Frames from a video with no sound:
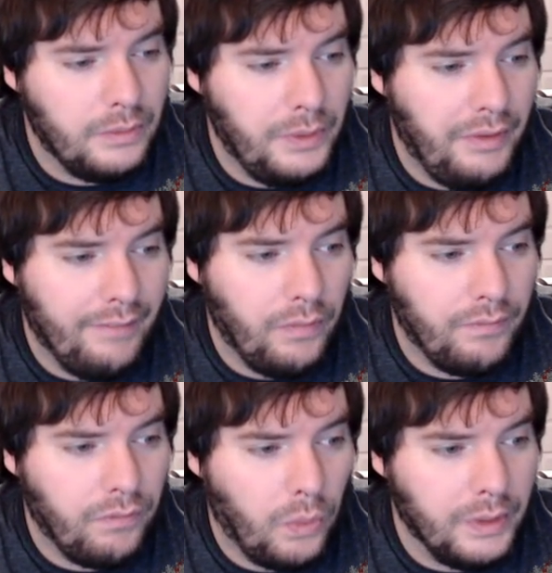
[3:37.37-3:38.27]
We only have 1
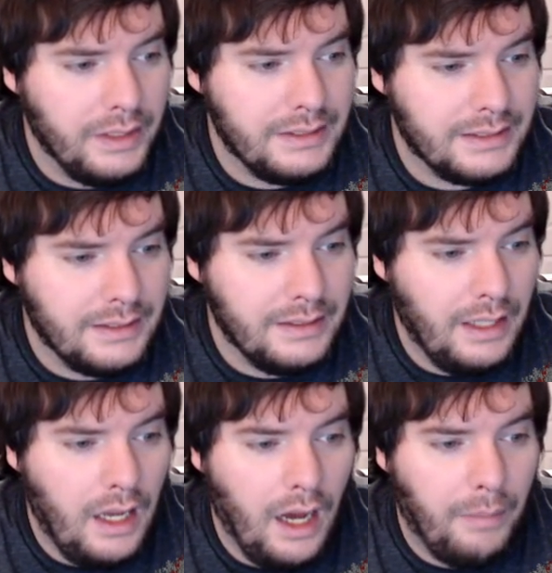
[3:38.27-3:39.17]
forest and
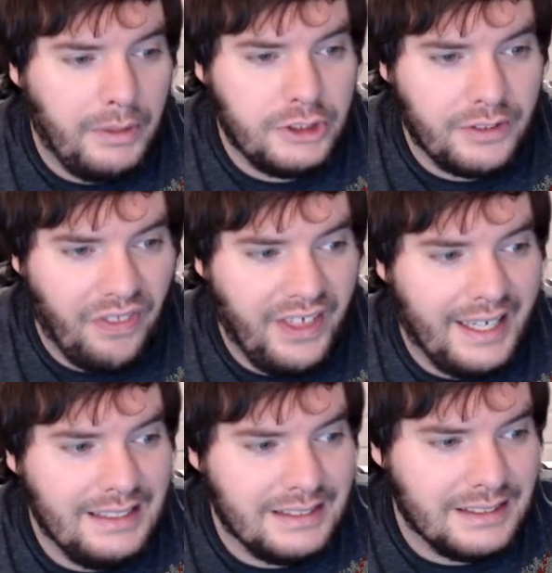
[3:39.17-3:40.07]
a bunch of
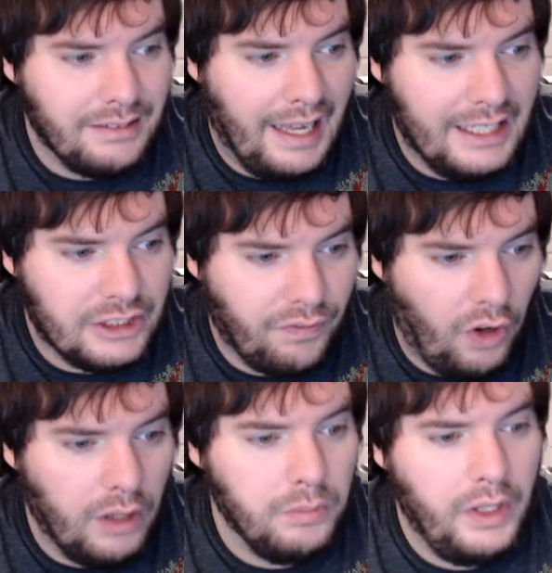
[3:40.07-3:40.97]
thickets /
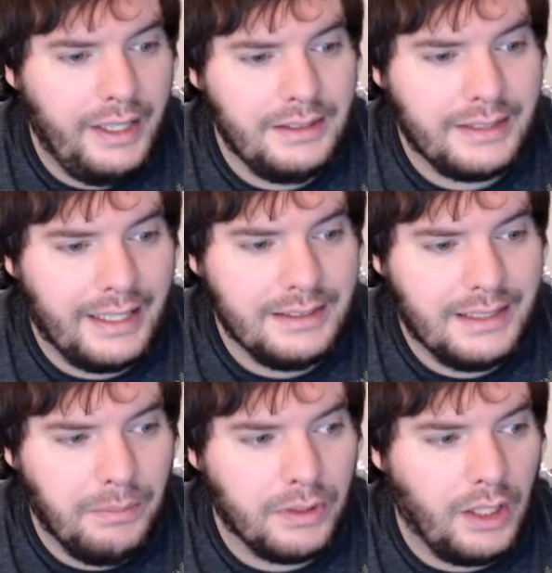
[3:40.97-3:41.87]
farmlands and
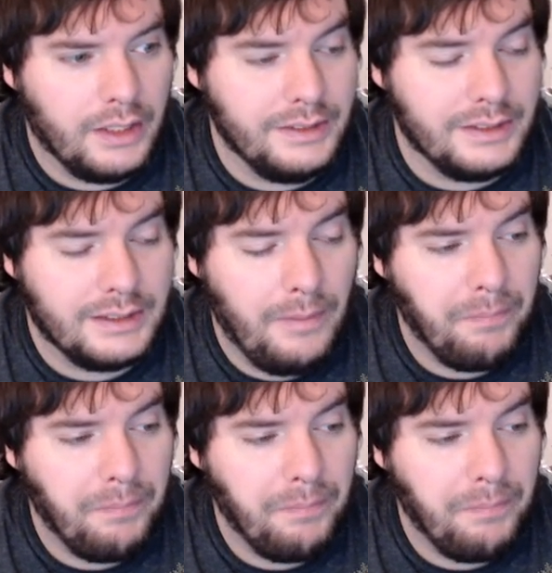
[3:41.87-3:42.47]
temple gardens.